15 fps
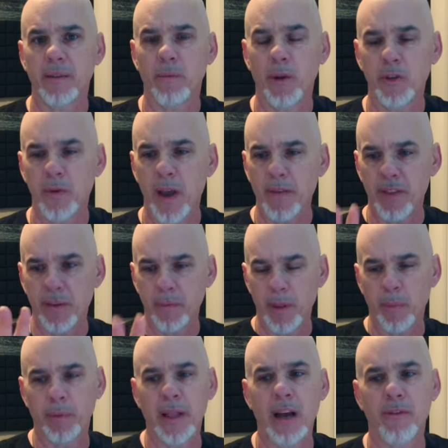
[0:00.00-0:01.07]
Once we have the, the
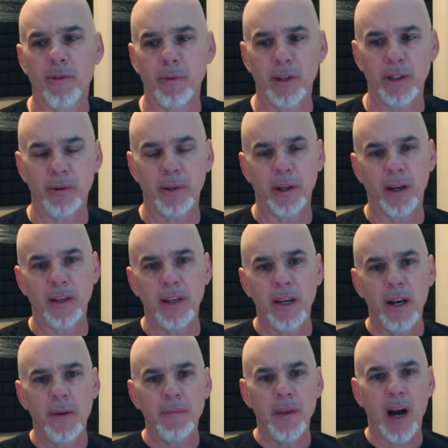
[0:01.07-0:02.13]
platform to do it on,
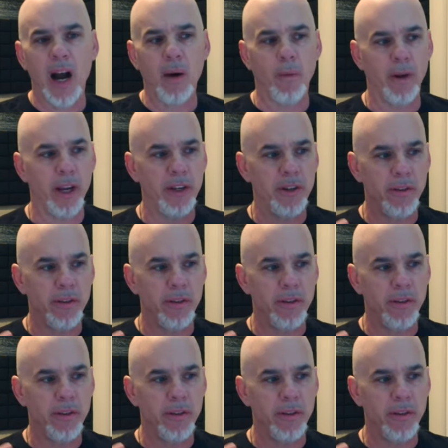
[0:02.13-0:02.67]
I want to do